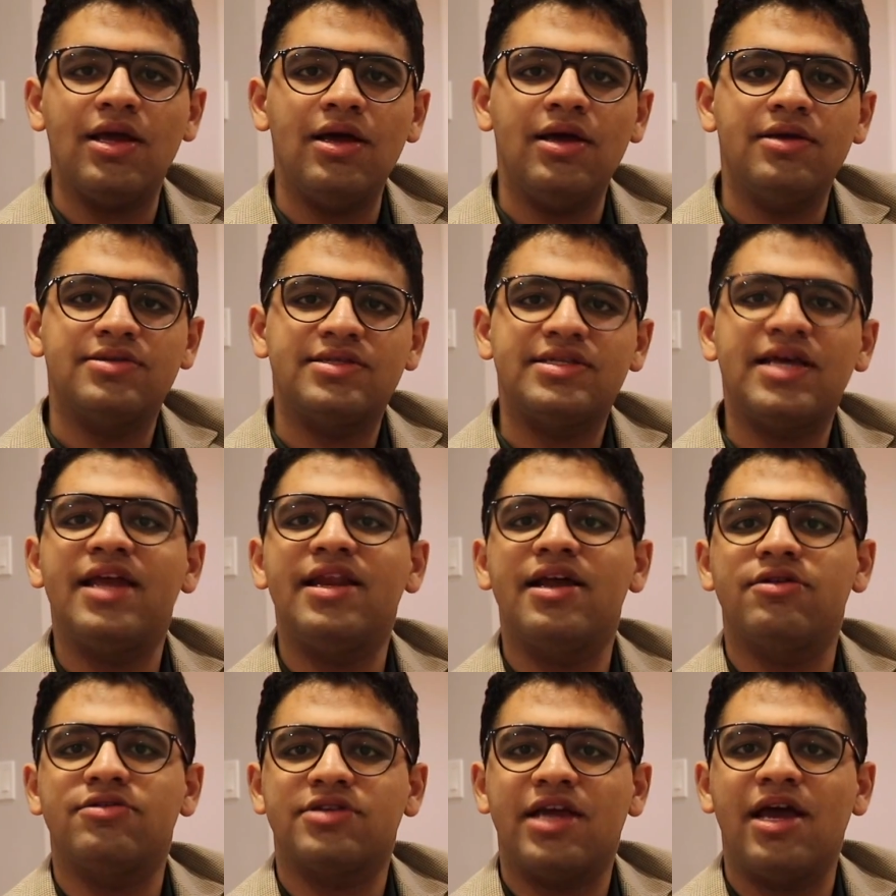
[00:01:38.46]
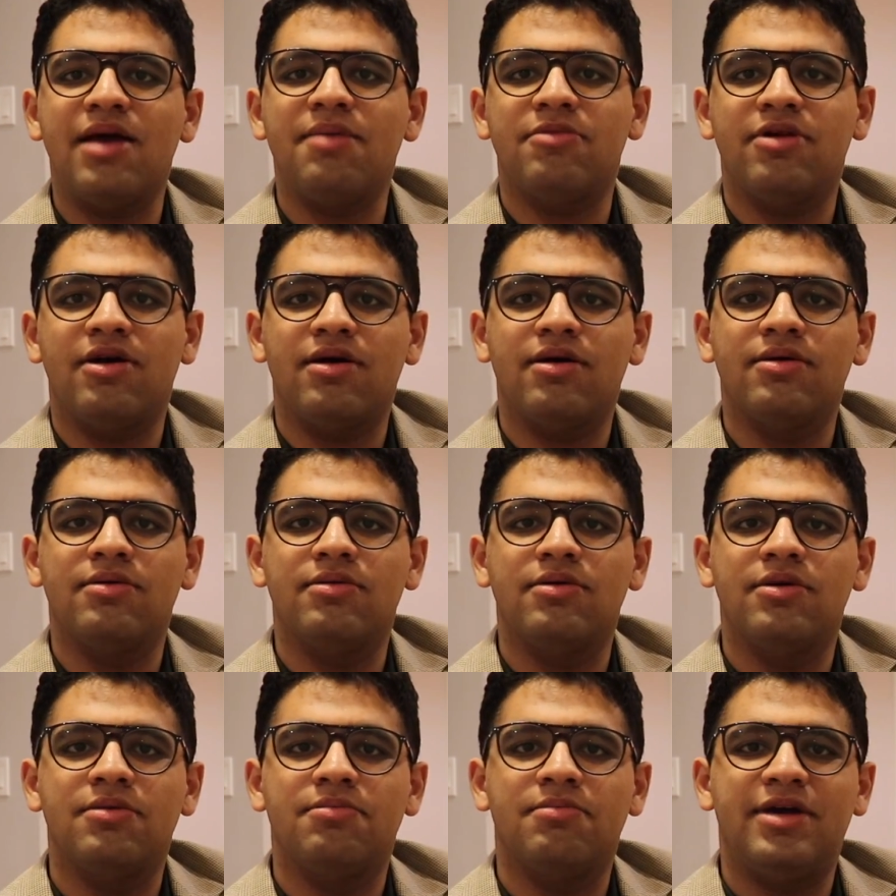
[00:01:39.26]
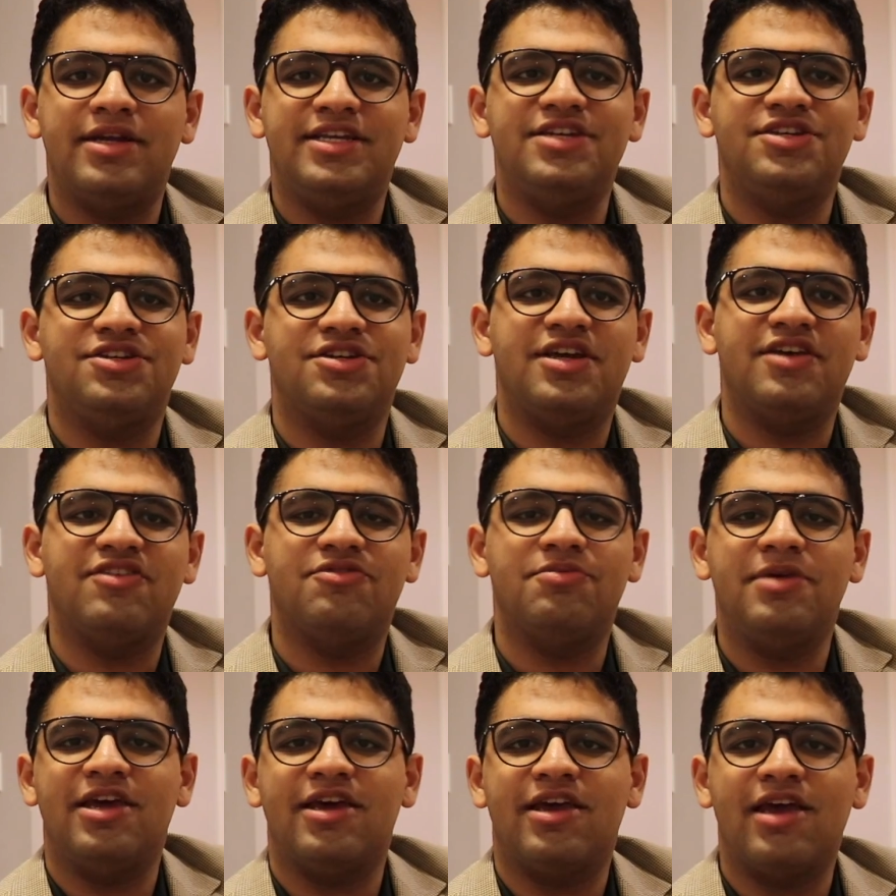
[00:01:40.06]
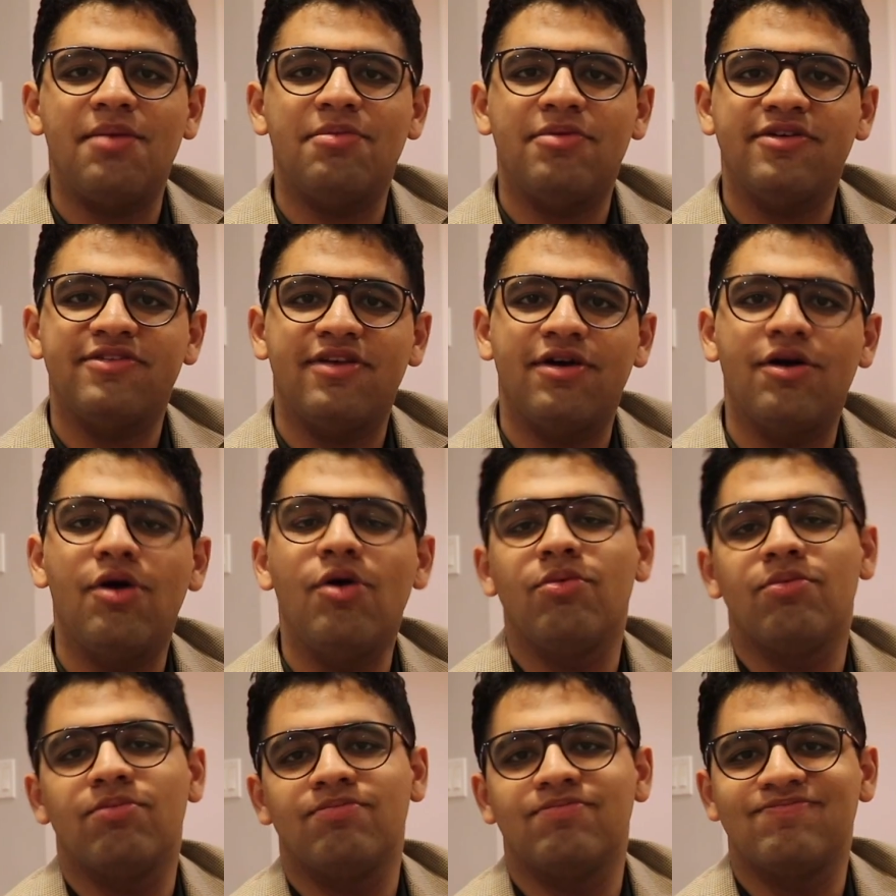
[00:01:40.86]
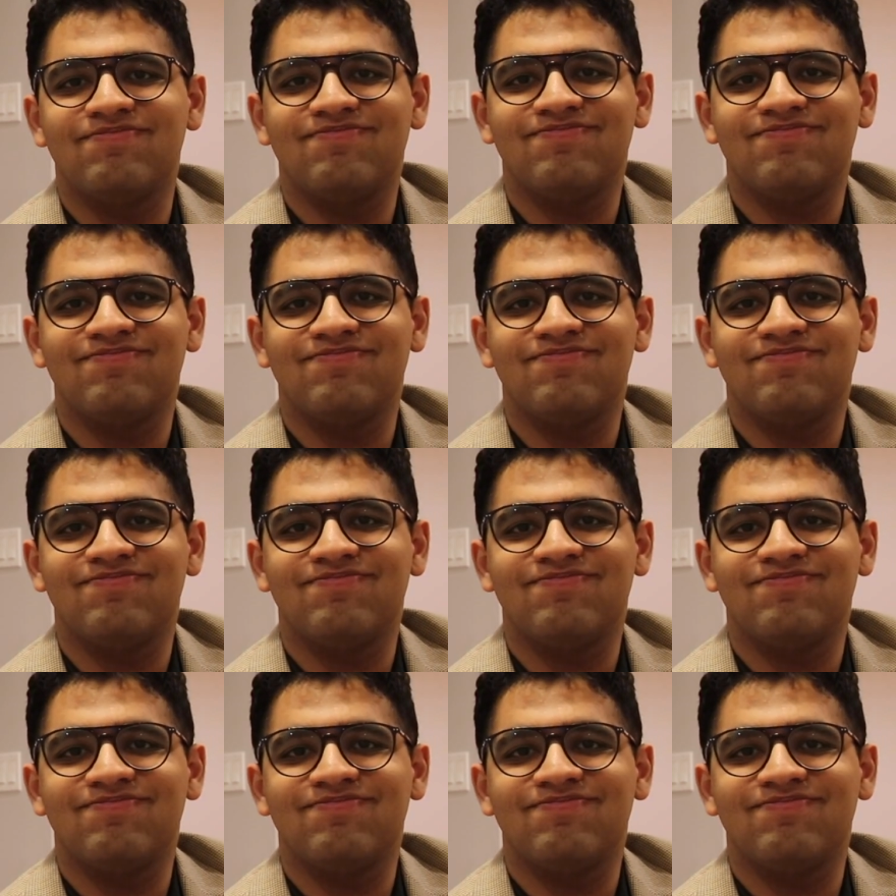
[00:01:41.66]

I sign out a camera. My teacher gives me a camera, I say go.